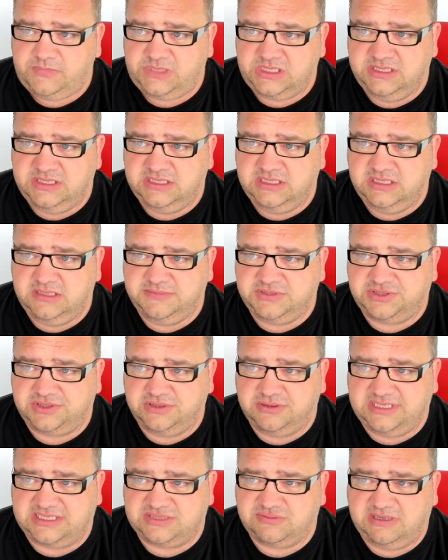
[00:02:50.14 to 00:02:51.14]
Um,
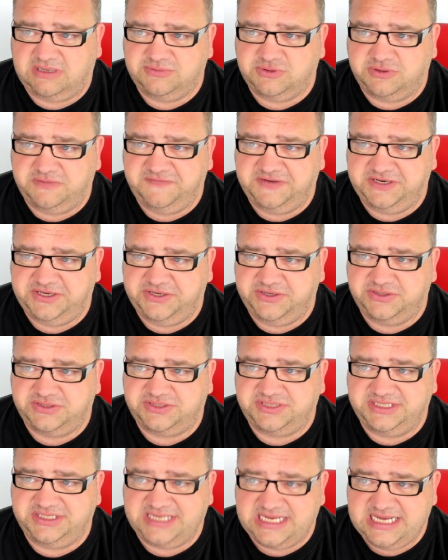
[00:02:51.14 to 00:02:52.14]
so that's why I'm doing videos
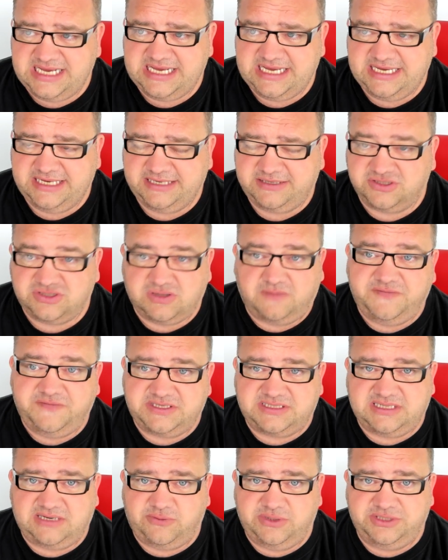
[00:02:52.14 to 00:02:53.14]
today, because
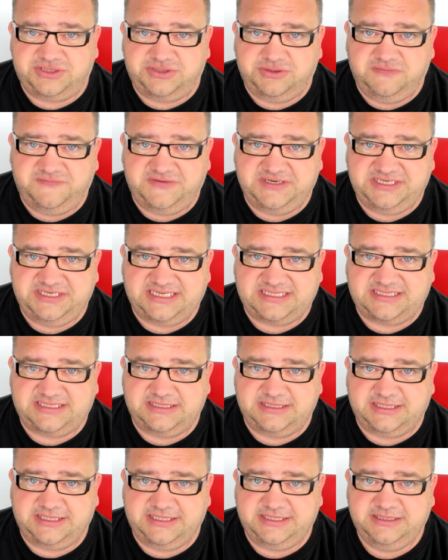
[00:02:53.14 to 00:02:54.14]
obviously I wanted to do a vid
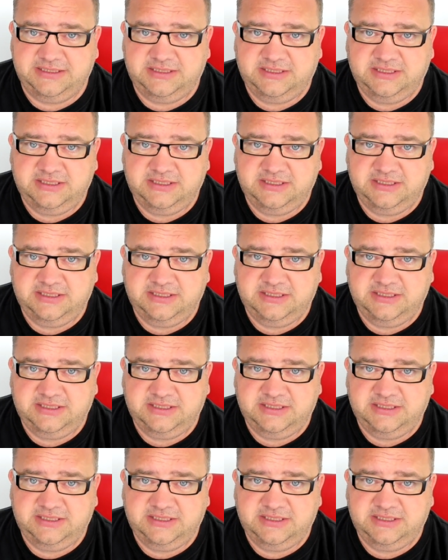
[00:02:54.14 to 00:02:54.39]
yesterday